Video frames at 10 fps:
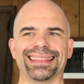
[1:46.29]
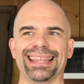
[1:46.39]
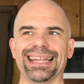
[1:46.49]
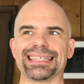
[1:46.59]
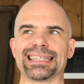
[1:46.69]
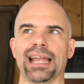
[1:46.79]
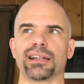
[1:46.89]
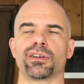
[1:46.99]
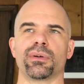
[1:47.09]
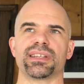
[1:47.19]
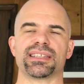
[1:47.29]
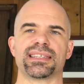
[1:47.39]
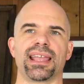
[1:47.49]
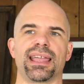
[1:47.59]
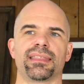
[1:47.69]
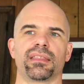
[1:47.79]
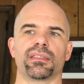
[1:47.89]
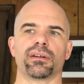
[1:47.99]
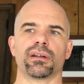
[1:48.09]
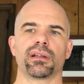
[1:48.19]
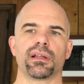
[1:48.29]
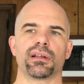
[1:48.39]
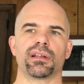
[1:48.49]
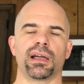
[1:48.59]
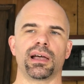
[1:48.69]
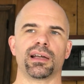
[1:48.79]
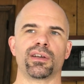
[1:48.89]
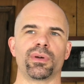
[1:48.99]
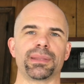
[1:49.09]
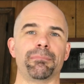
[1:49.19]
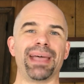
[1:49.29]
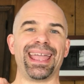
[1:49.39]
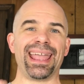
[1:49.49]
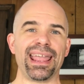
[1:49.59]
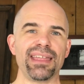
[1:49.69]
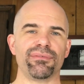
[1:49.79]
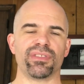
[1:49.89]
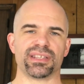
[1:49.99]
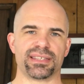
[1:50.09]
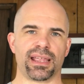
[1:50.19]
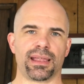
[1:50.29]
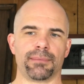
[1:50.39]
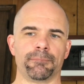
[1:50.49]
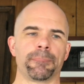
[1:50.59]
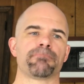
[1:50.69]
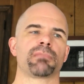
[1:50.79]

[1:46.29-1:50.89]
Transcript: that's not going to say that they're going to behave the same